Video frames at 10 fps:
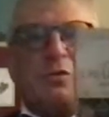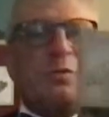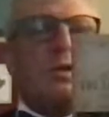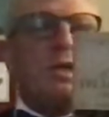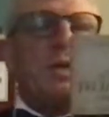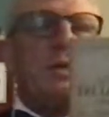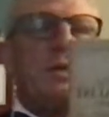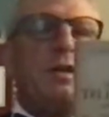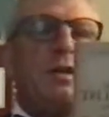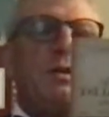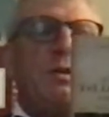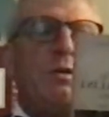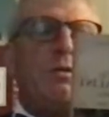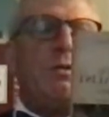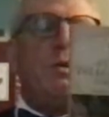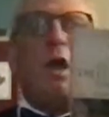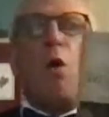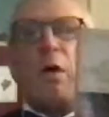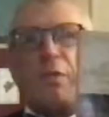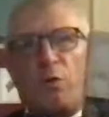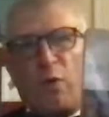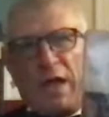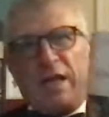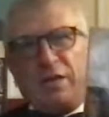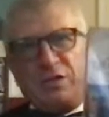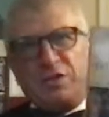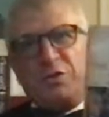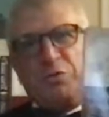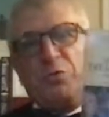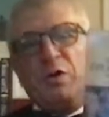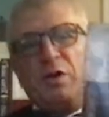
really no other way to